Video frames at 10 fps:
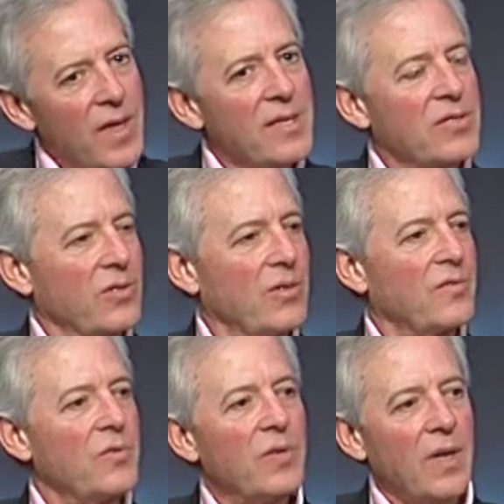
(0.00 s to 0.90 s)
can I
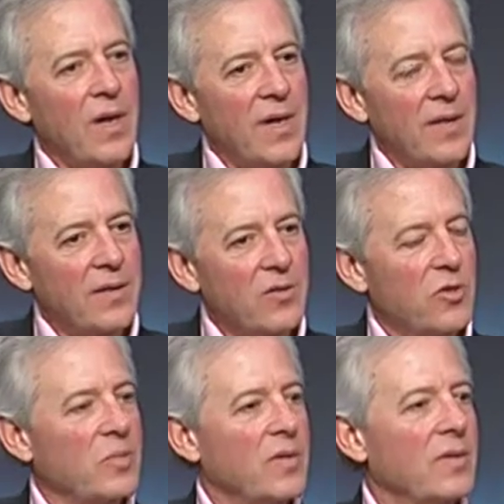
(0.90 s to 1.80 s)
serve? Who can I
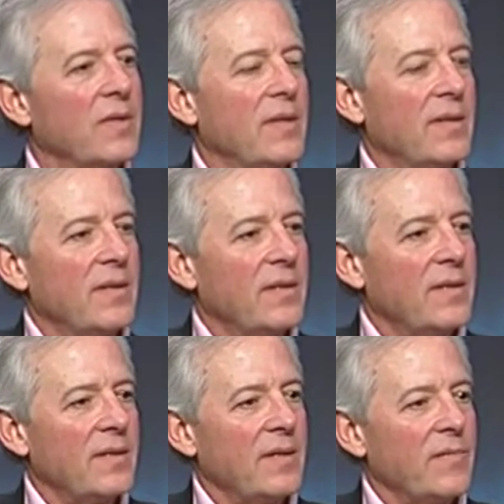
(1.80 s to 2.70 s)
contribute?
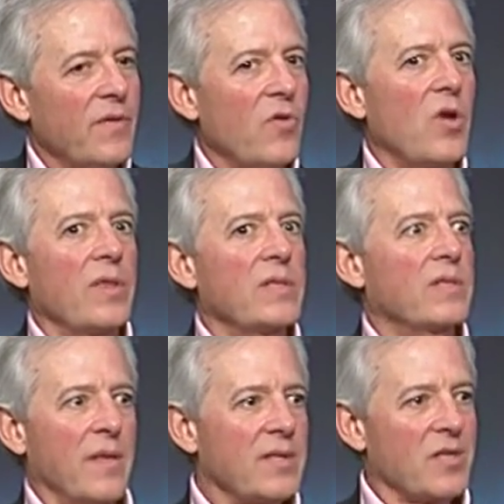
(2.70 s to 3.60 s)
If all these
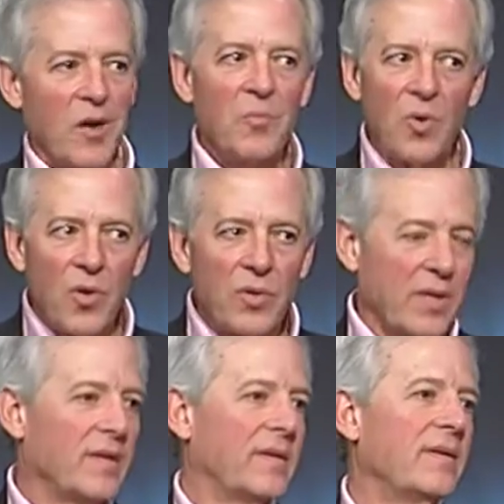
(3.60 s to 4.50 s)
things are
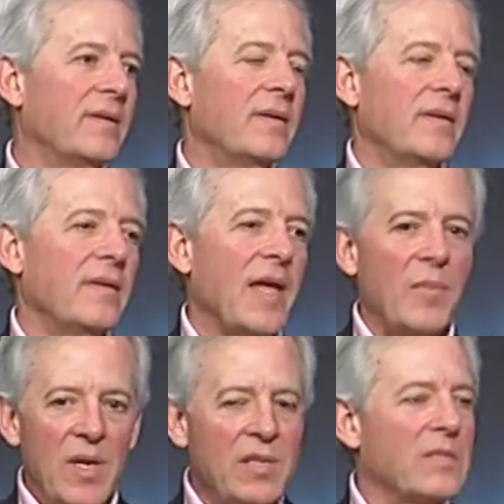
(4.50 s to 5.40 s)
broken, that
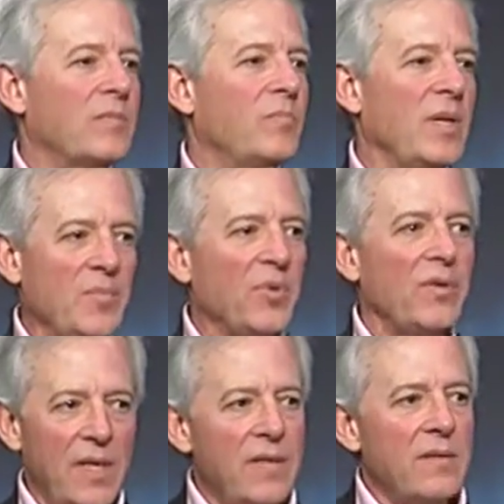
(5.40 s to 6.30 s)
means people
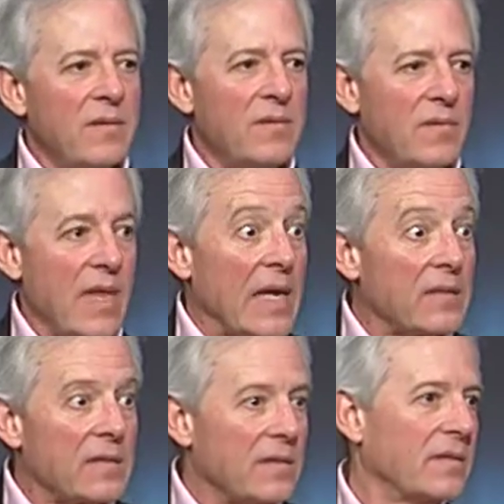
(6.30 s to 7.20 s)
need
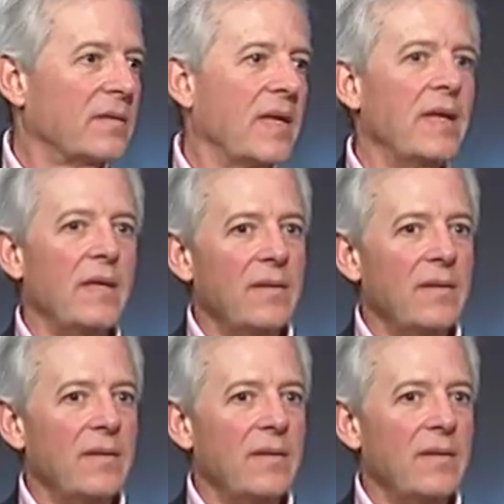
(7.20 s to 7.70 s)
things. They need